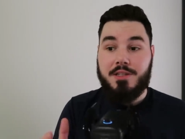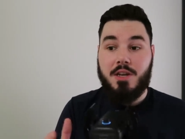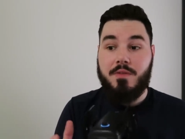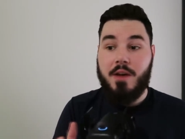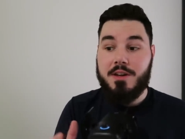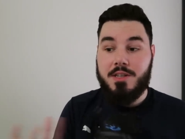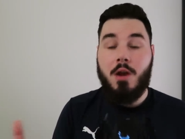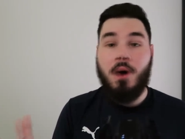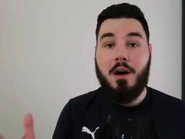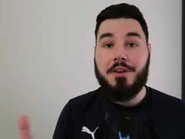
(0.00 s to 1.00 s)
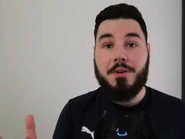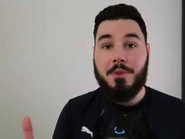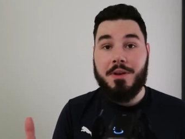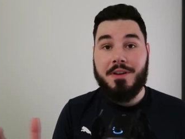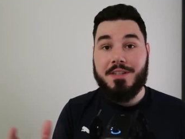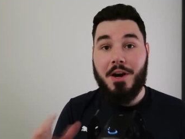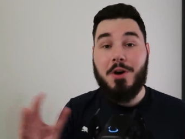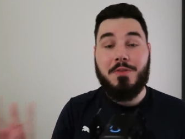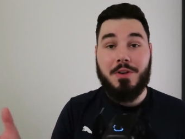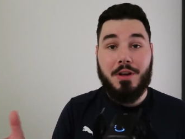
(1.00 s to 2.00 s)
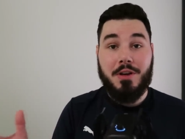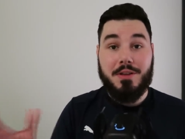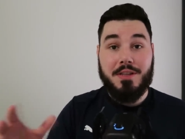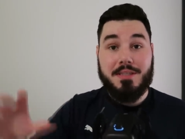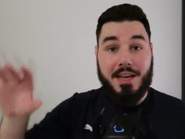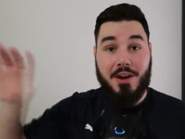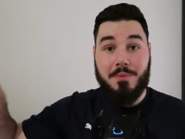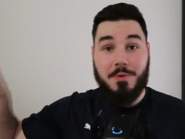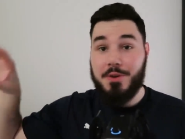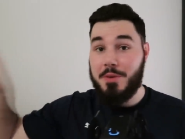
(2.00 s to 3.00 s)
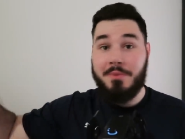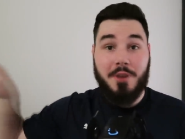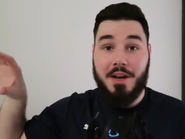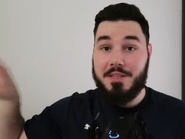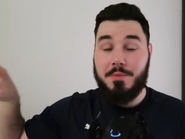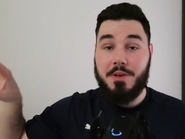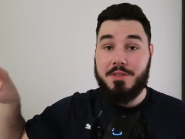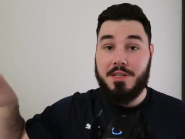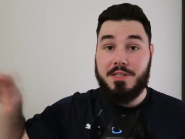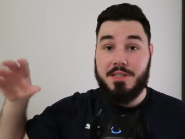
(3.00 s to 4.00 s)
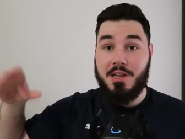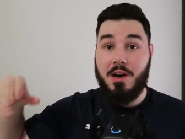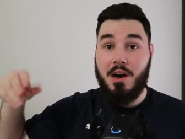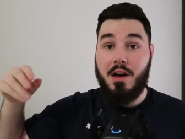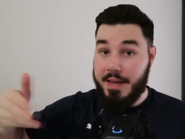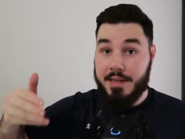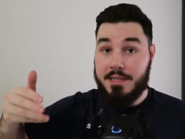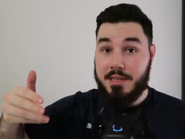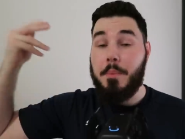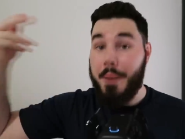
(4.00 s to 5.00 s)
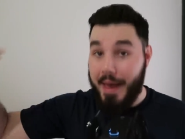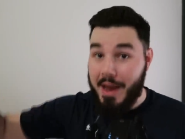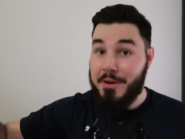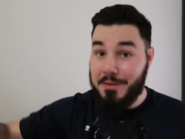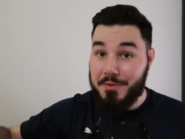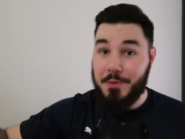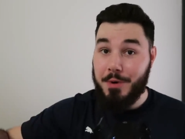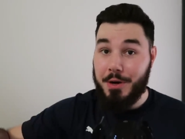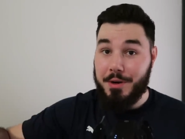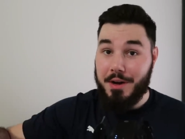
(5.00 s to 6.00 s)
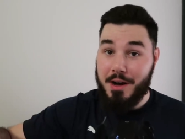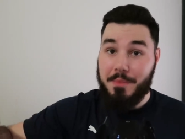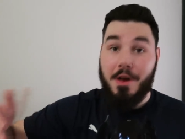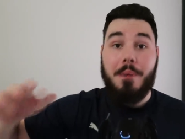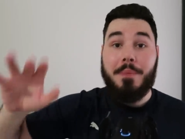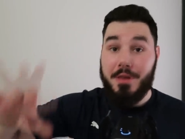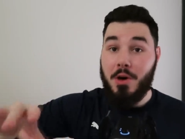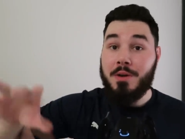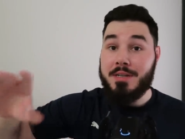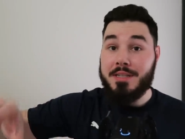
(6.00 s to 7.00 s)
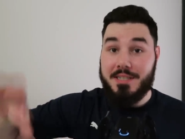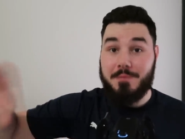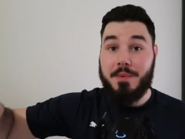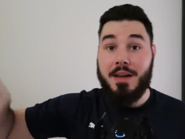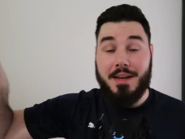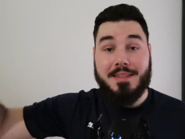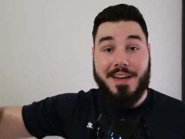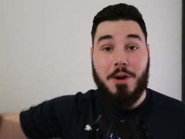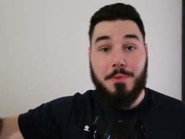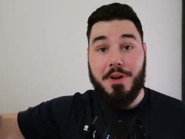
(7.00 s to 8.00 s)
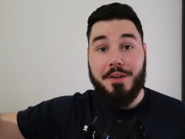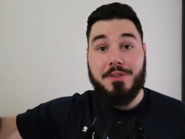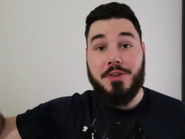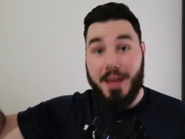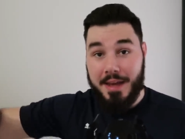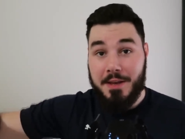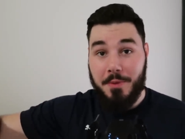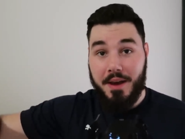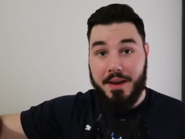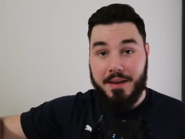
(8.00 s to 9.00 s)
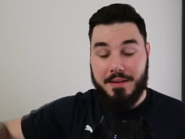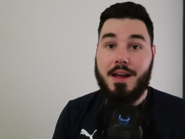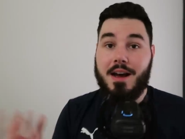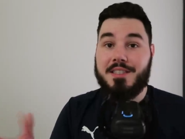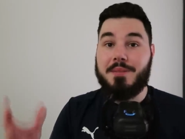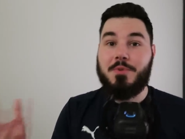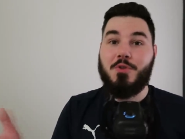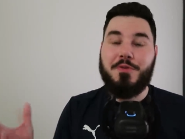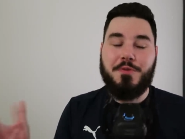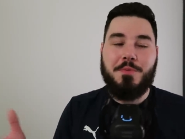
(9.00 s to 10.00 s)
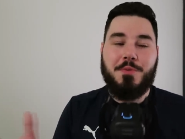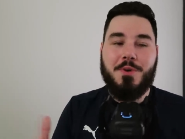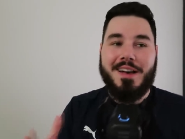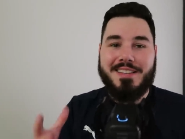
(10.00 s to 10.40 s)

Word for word: So there is no argument to overlook the terrible human rights abuses Qatar did preparing for the World Cup beyond it just being like a terrible country anyway. Like I support football